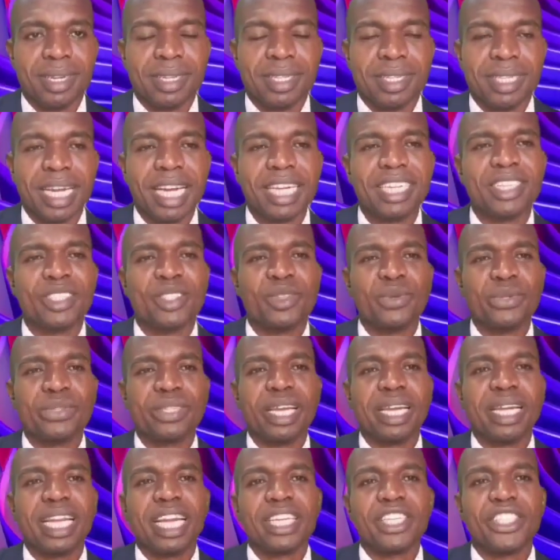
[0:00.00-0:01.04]
That is to
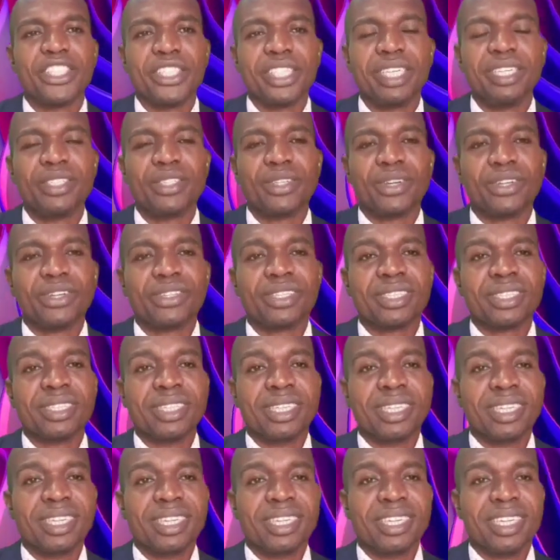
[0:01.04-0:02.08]
say that Jesus
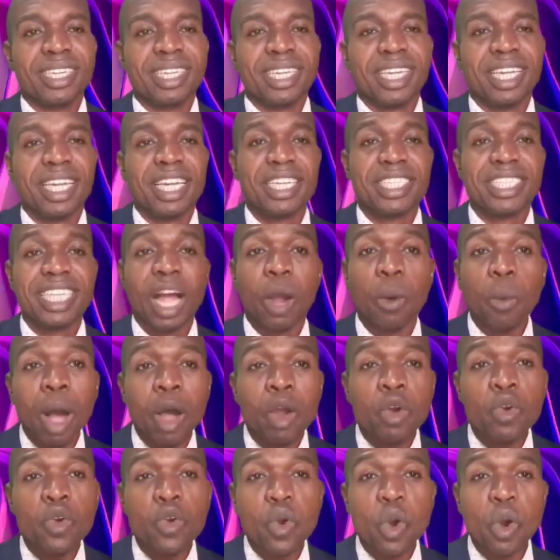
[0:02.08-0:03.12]
is
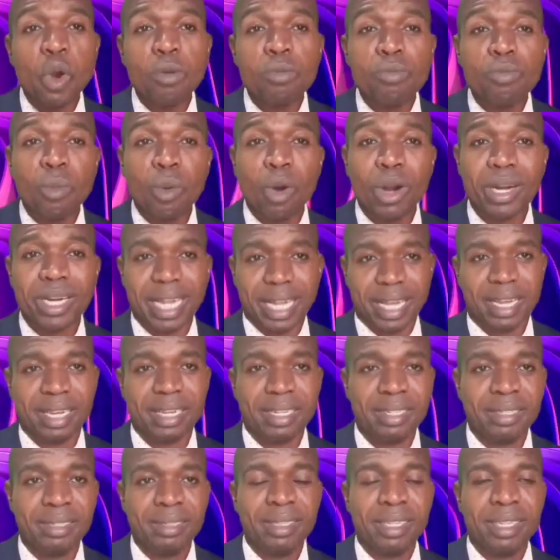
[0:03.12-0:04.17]
our role
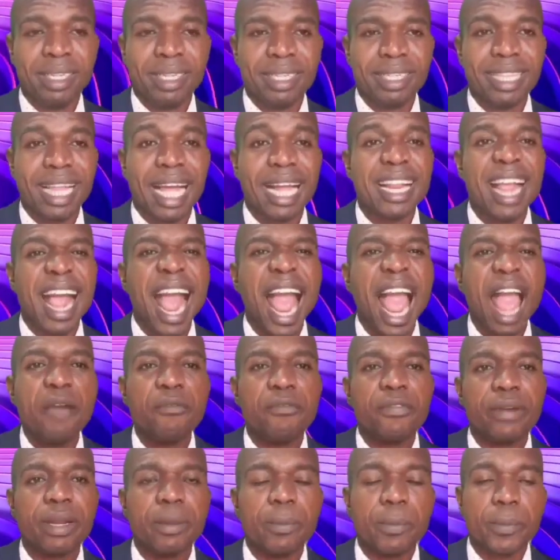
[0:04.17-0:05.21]
model that
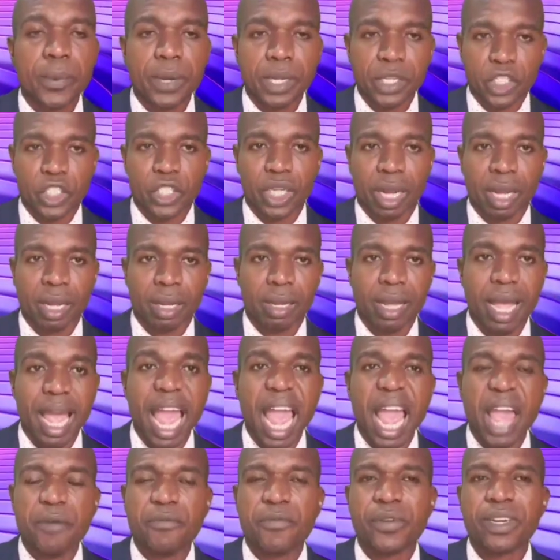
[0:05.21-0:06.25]
every preacher,
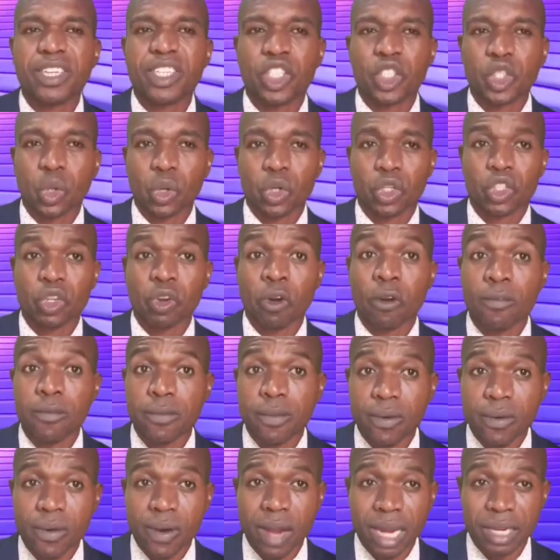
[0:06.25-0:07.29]
every church
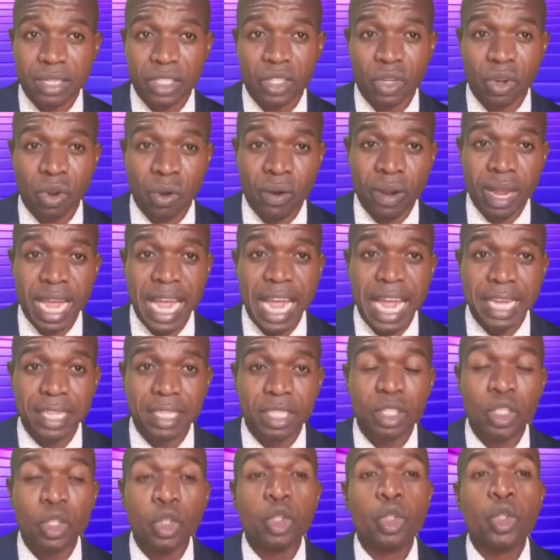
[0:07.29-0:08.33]
of Christ on earth
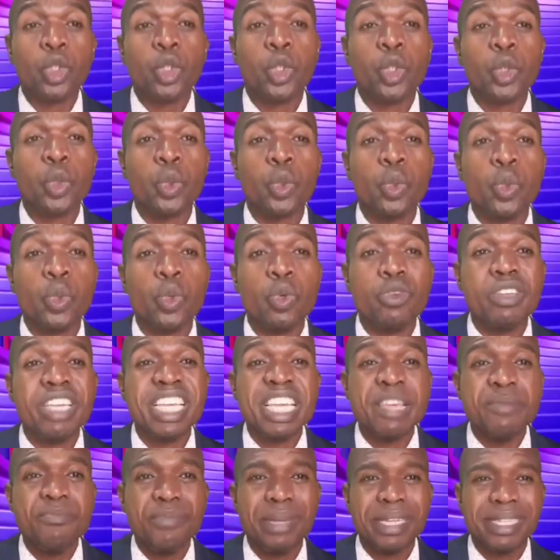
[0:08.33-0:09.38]
should
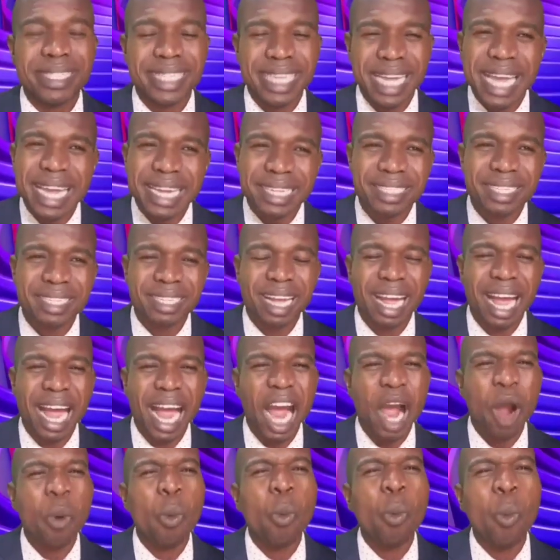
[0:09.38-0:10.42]
imitate
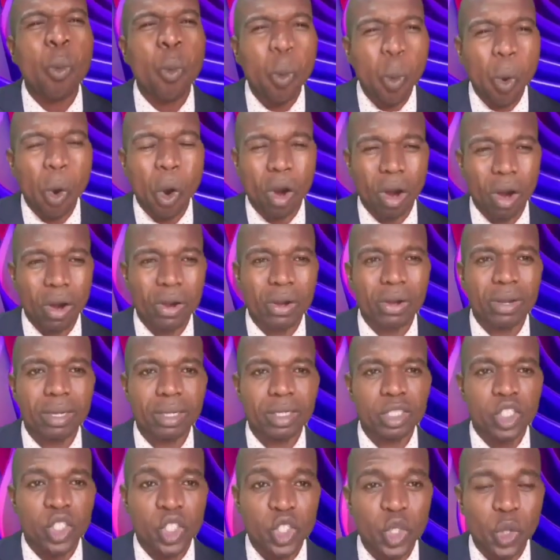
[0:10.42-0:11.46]
and walk
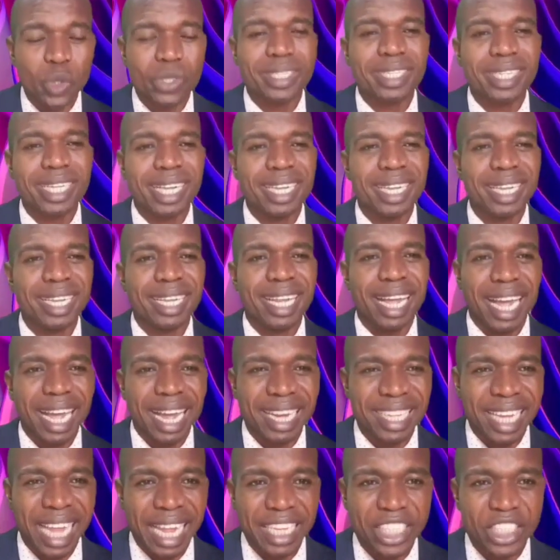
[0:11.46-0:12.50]
just
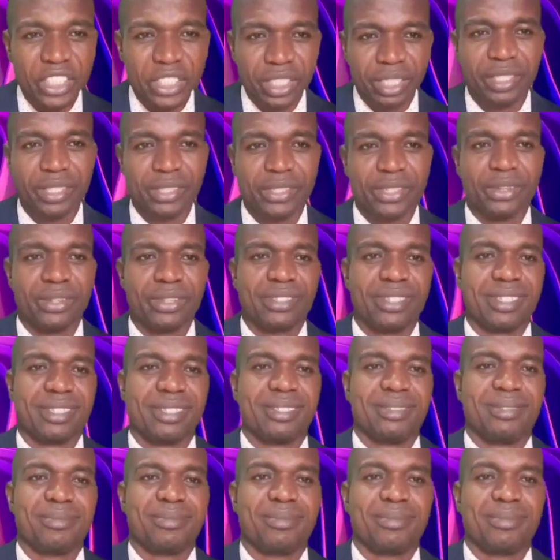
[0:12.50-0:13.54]
like Jesus.